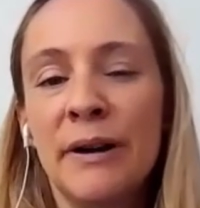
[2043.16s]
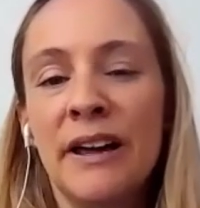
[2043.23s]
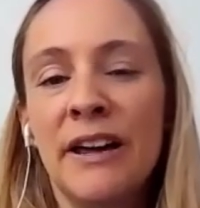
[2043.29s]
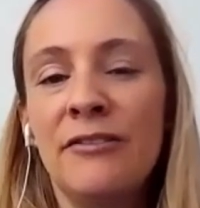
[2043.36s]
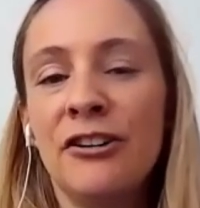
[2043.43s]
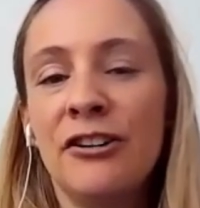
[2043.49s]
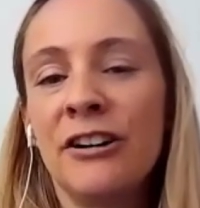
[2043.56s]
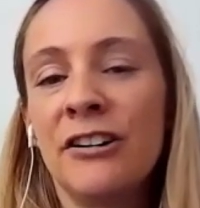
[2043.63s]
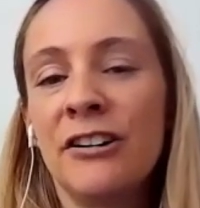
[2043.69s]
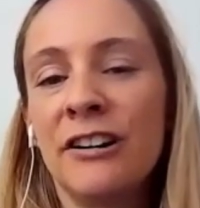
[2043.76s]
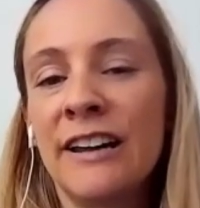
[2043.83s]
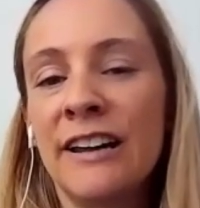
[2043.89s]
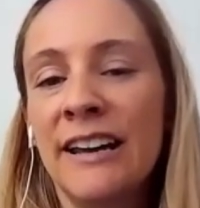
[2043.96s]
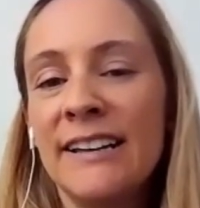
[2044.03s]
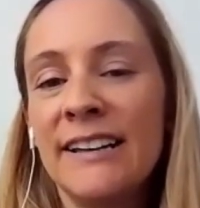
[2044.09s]
behavior in our
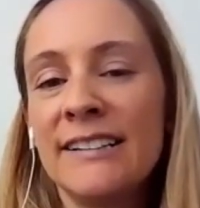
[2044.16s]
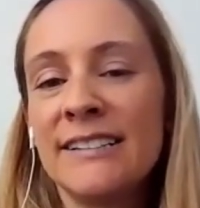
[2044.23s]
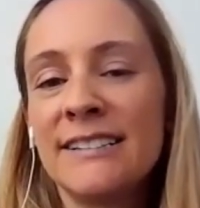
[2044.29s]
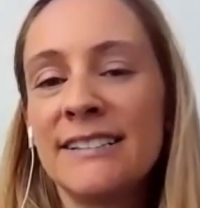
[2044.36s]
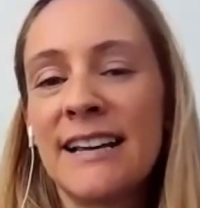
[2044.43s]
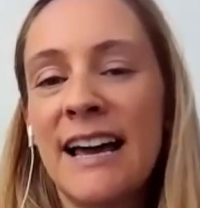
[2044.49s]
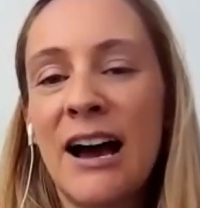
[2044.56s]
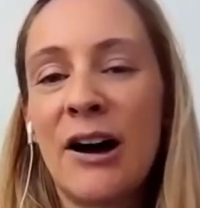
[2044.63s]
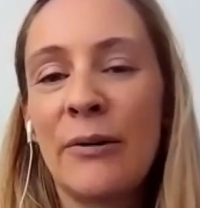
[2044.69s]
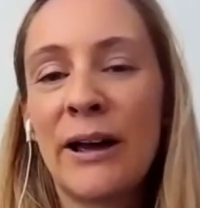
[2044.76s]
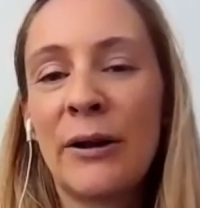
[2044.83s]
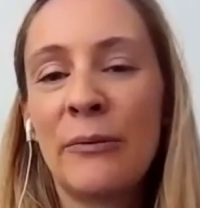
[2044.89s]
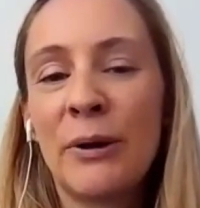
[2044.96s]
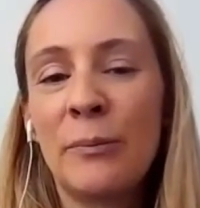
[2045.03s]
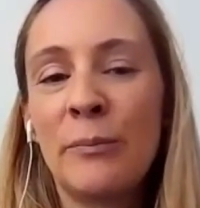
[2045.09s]
kids, how
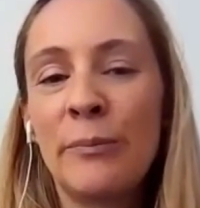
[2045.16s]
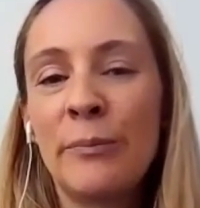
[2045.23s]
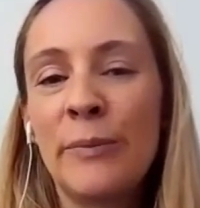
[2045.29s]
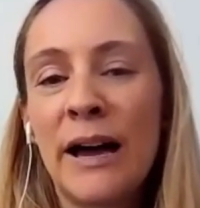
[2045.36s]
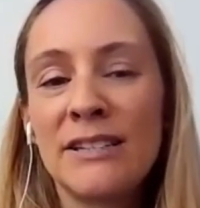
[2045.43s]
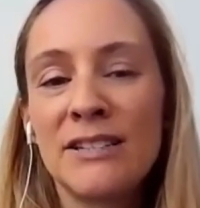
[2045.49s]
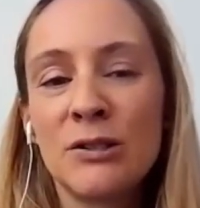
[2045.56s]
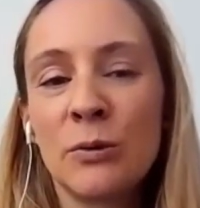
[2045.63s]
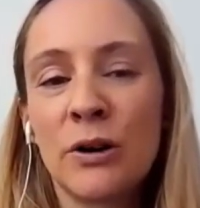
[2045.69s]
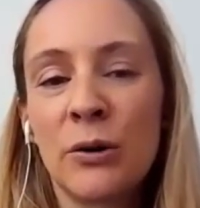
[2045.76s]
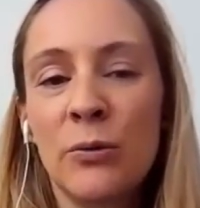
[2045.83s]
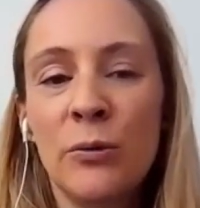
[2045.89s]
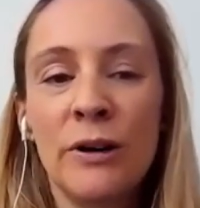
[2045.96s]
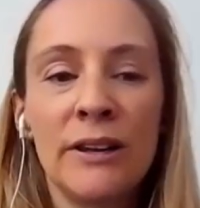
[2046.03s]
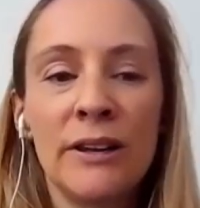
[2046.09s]
can we best work
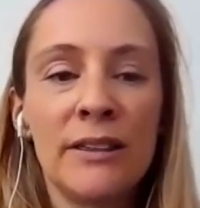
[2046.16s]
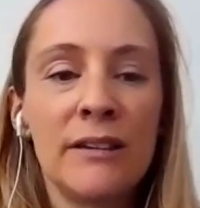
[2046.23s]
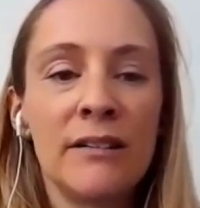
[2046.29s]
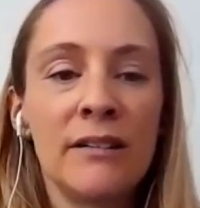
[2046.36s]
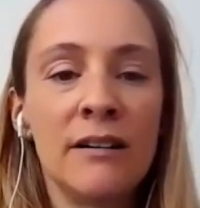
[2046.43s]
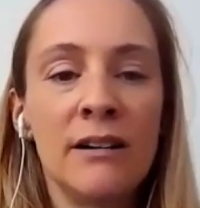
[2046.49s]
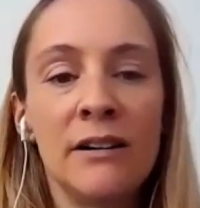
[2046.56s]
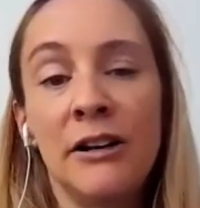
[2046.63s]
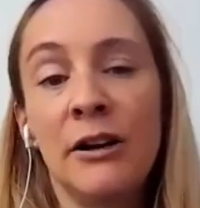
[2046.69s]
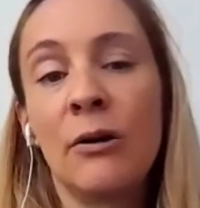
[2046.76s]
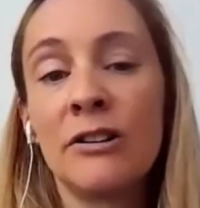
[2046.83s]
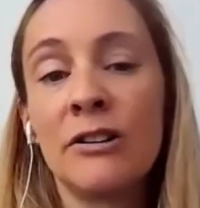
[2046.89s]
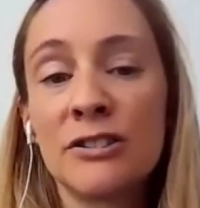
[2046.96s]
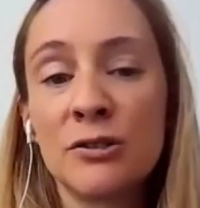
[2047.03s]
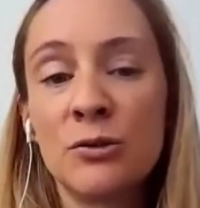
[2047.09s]
with
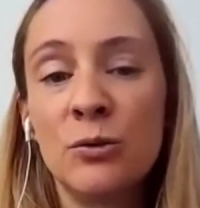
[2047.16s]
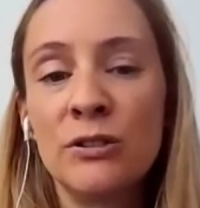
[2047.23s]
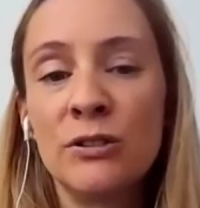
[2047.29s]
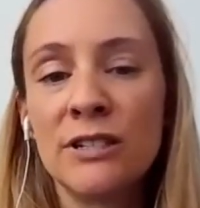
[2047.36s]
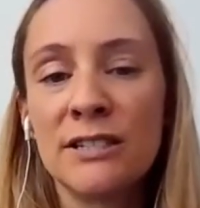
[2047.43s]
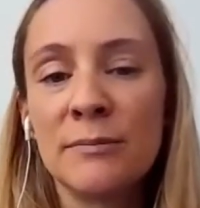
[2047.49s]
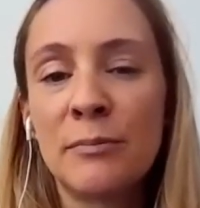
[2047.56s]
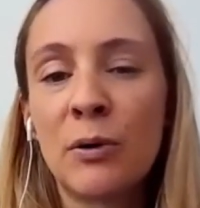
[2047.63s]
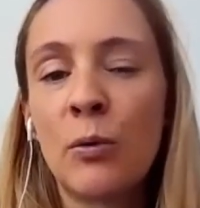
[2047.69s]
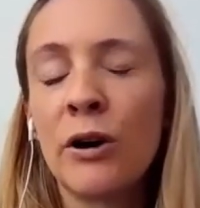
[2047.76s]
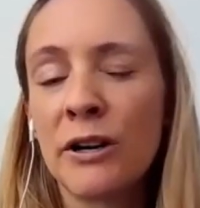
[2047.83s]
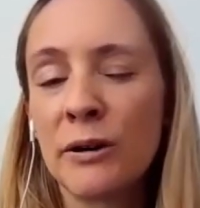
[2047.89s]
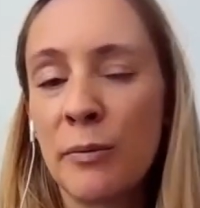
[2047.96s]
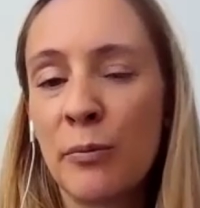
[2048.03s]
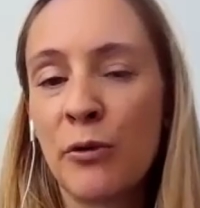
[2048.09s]
our school to
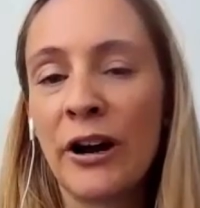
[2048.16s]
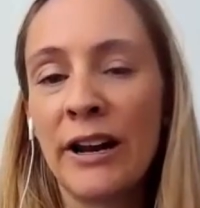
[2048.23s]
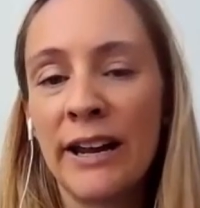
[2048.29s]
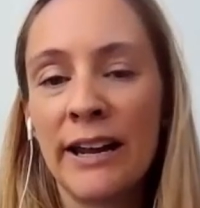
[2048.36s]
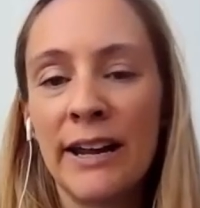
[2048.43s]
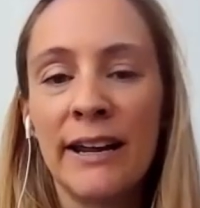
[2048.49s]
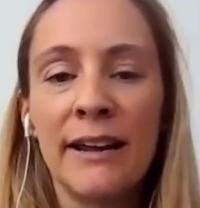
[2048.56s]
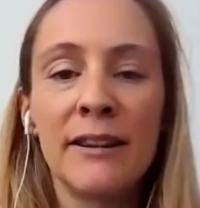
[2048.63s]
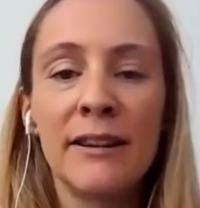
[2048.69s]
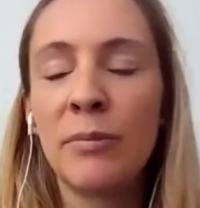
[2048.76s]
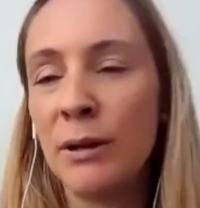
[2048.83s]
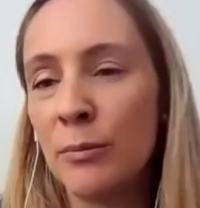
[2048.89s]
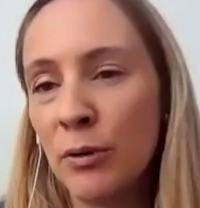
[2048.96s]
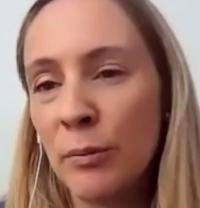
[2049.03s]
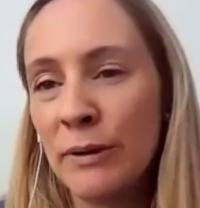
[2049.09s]
support breaking the
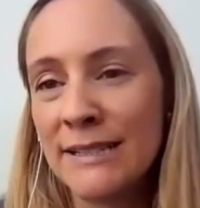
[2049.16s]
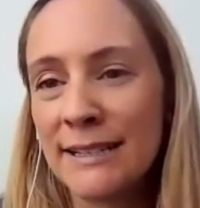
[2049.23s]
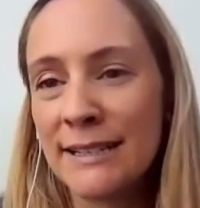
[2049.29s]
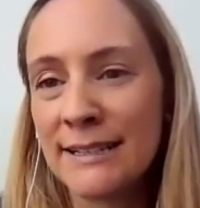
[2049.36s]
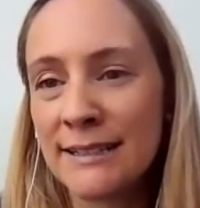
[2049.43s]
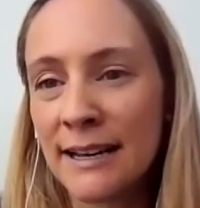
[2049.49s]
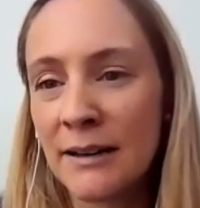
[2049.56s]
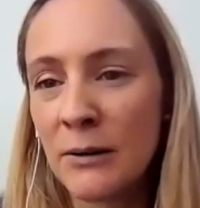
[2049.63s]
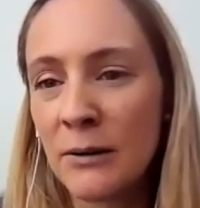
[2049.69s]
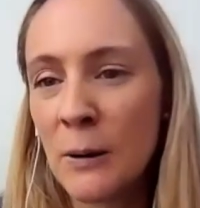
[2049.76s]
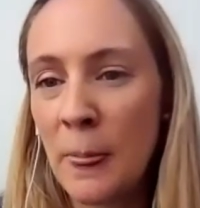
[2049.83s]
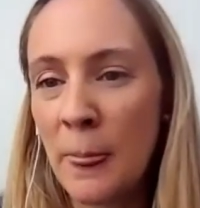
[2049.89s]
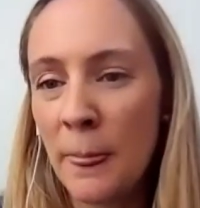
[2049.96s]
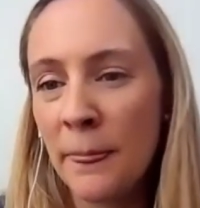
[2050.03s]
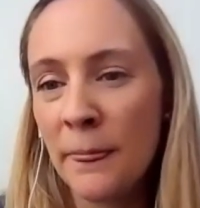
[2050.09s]
people-pleasing
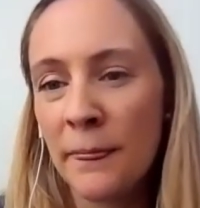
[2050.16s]
cycle?